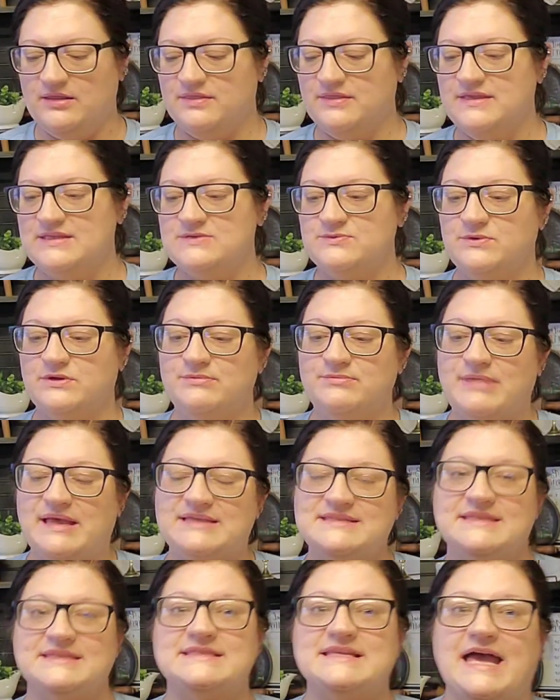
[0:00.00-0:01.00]
these wooden
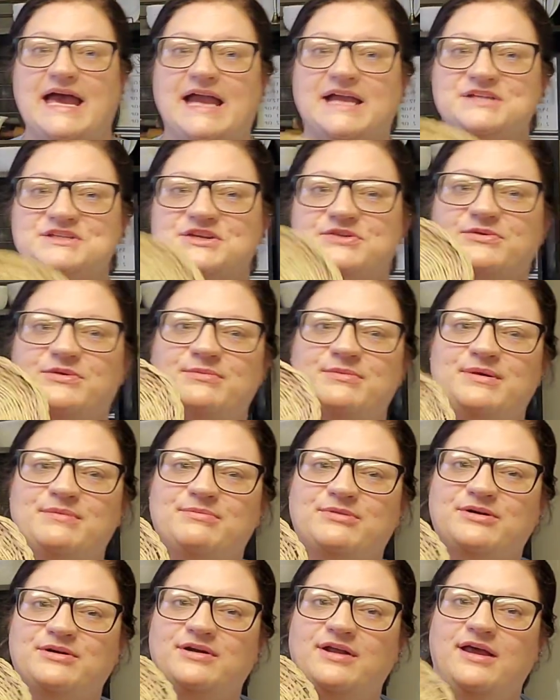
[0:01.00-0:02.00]
baskets. I actually
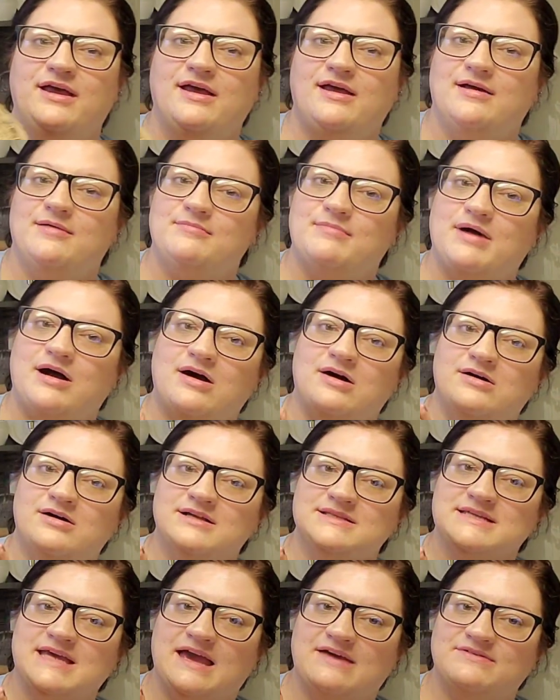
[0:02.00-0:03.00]
remember my
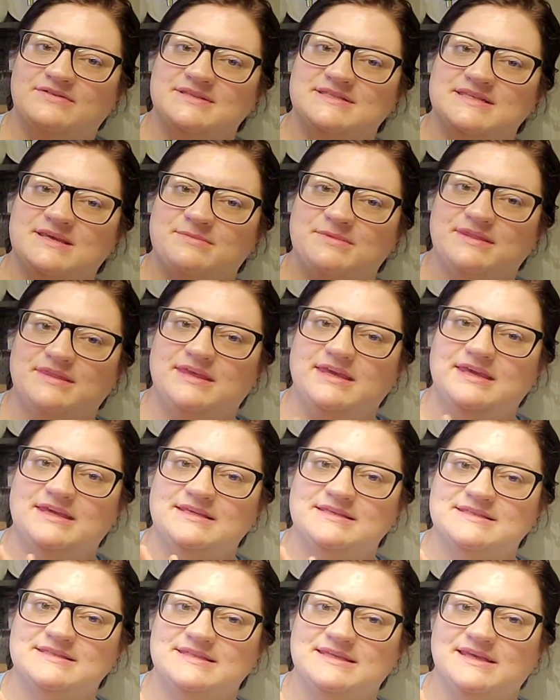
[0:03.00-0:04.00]
aunt having some of
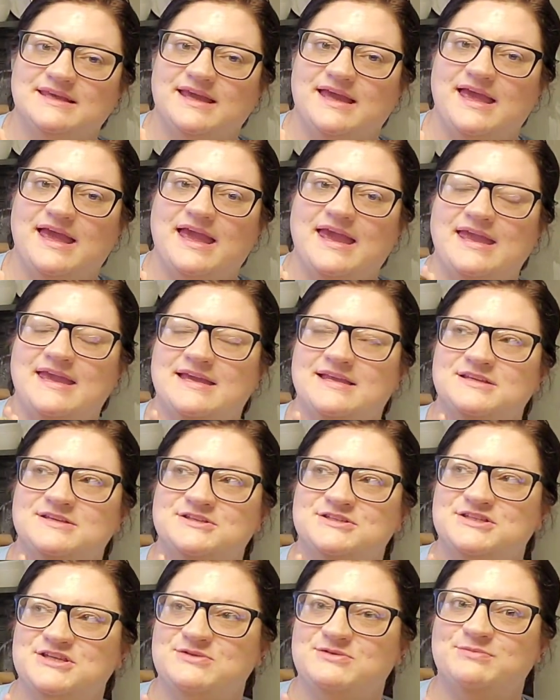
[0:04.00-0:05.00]
these,
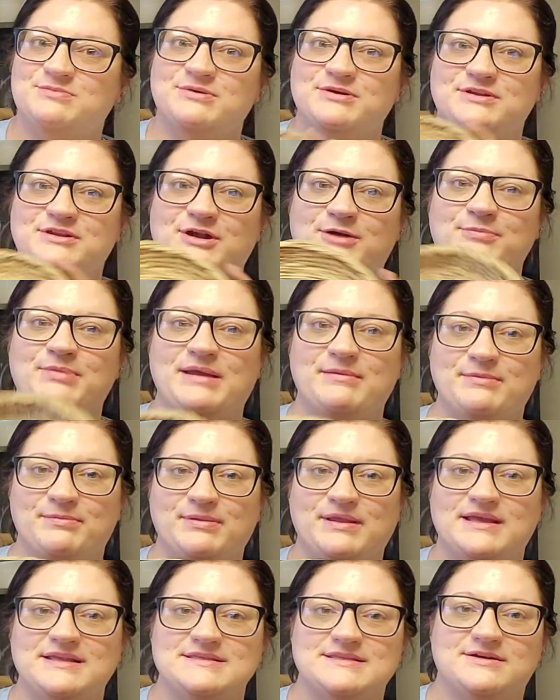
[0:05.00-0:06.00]
and she would put her paper
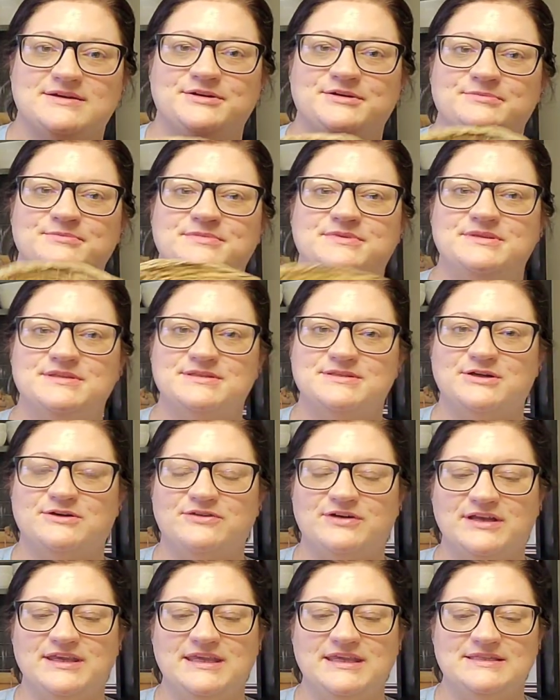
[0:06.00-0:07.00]
plates on them to serve
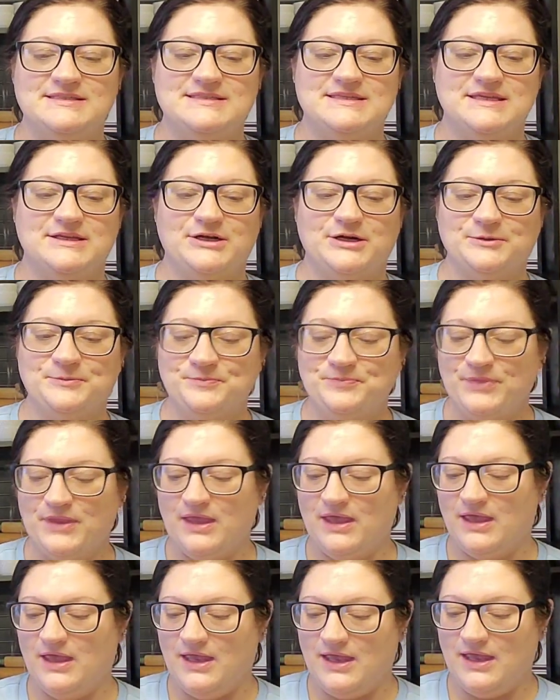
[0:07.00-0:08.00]
her kids dinner.
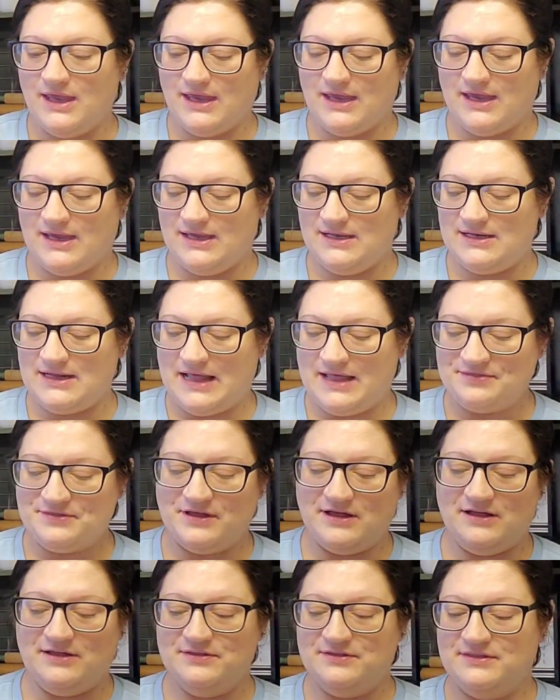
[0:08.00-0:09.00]
And I
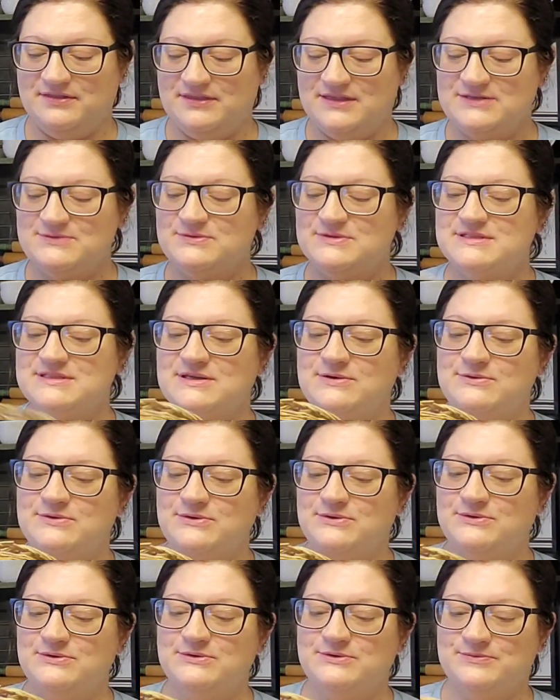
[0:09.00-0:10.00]
thought these were so
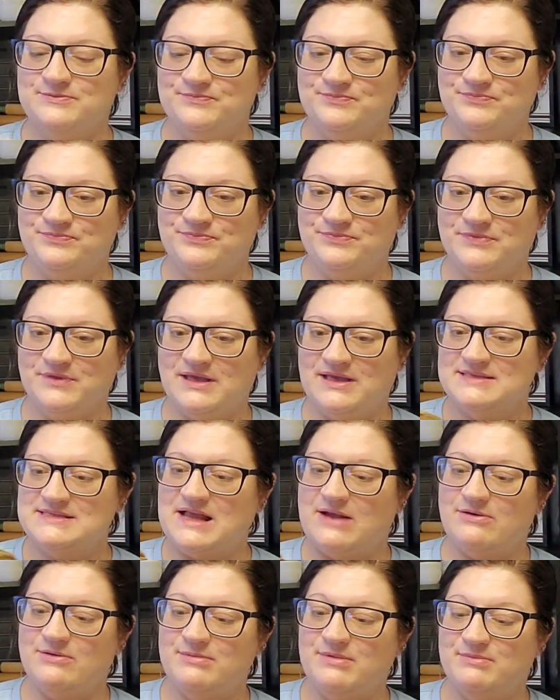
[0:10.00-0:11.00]
cool, because
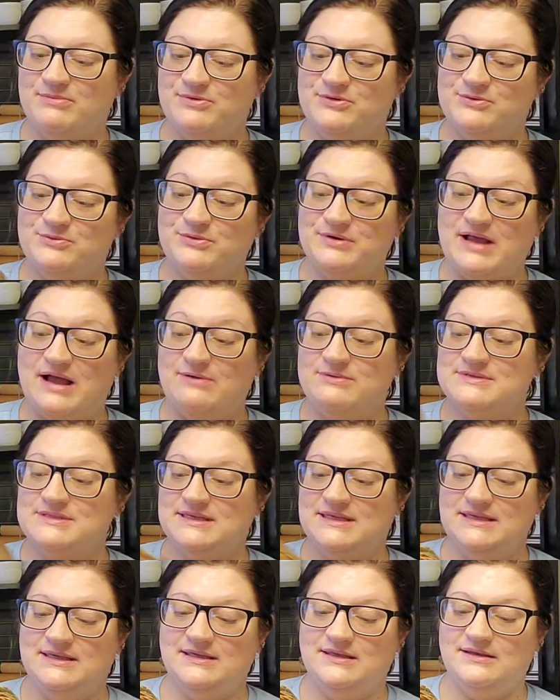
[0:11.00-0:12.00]
I remembered them when I was a
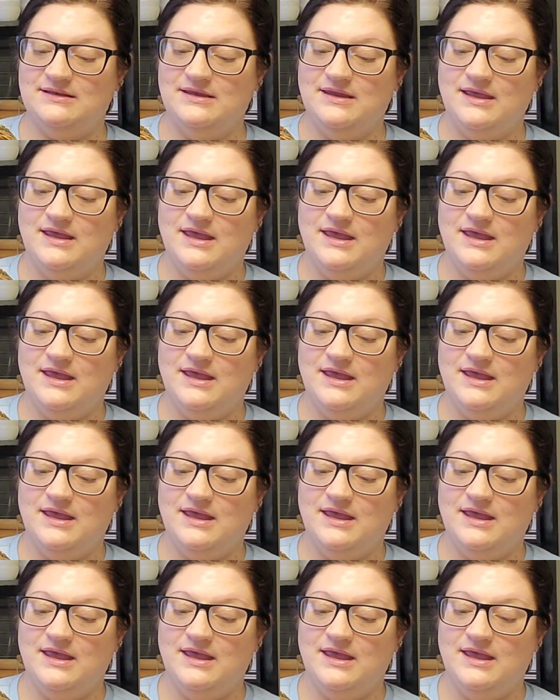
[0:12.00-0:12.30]
kid.